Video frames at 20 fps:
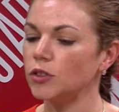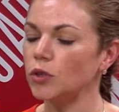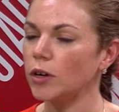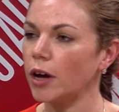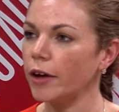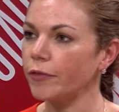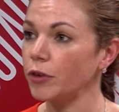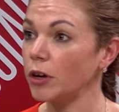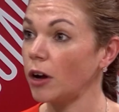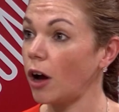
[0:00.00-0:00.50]
you're
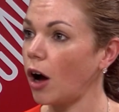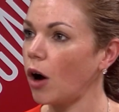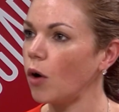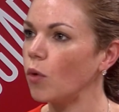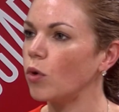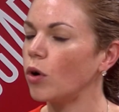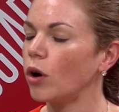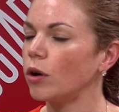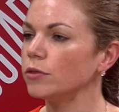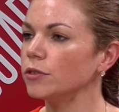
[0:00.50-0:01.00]
covering a
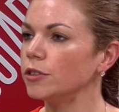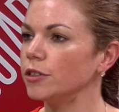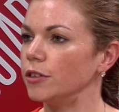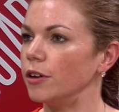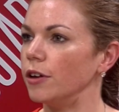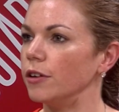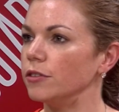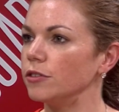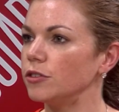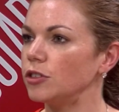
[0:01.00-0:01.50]
whole
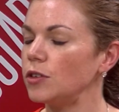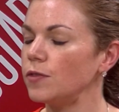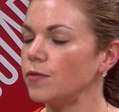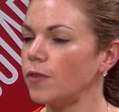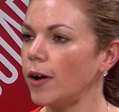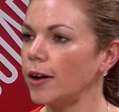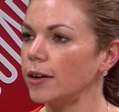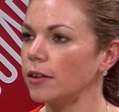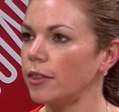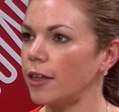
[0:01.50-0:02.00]
continent, do you
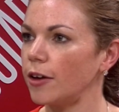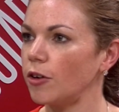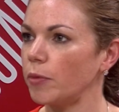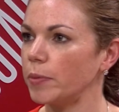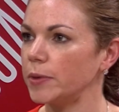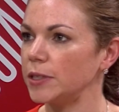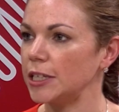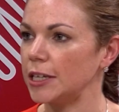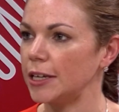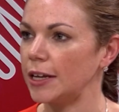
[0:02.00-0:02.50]
find there are
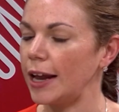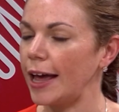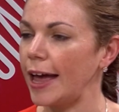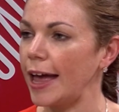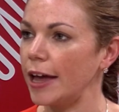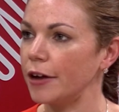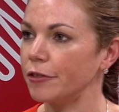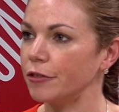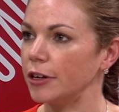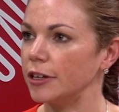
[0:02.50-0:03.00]
particular
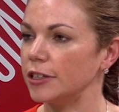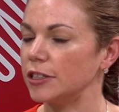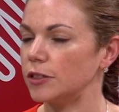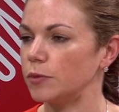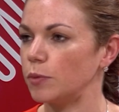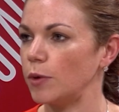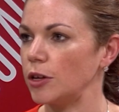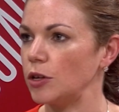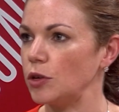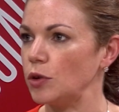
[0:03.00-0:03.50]

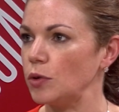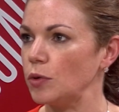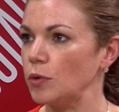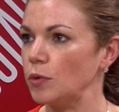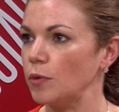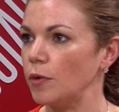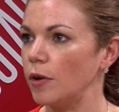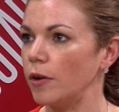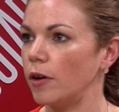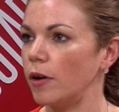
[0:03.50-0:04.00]
areas where
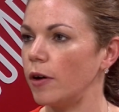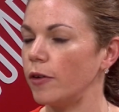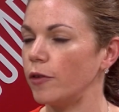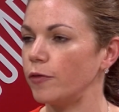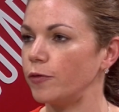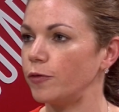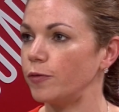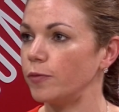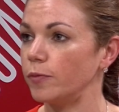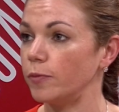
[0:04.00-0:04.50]
you
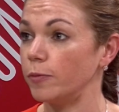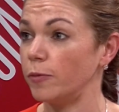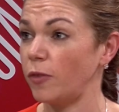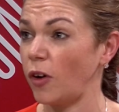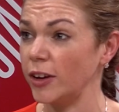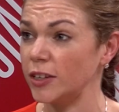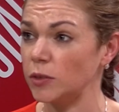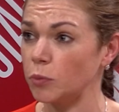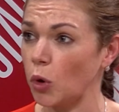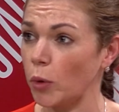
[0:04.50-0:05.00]

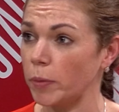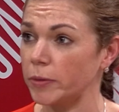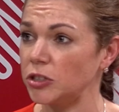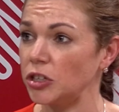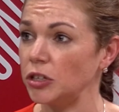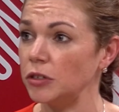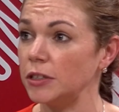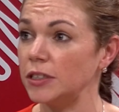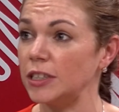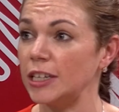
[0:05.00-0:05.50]
find more
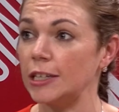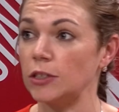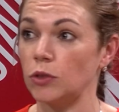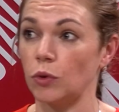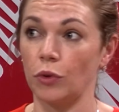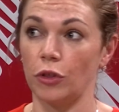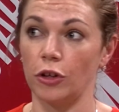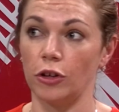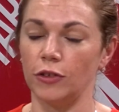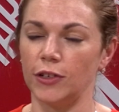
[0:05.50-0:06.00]
opportunities
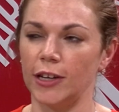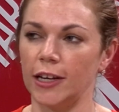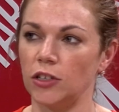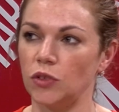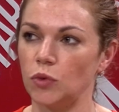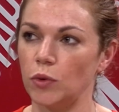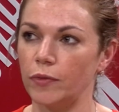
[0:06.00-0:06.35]
or that you tend to